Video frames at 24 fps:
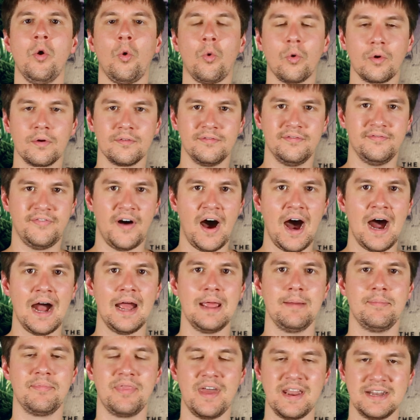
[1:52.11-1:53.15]
or
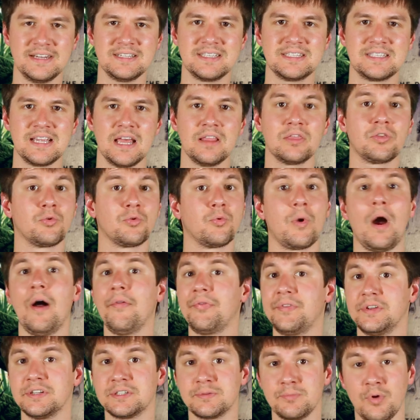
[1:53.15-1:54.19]
vibe that is set
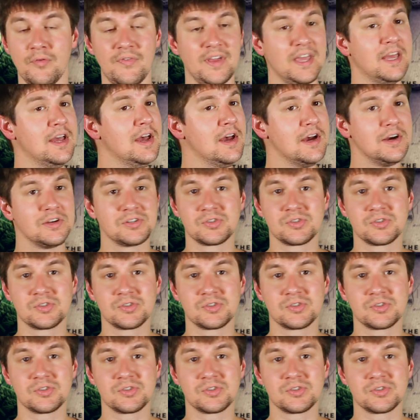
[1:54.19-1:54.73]
throughout this movie.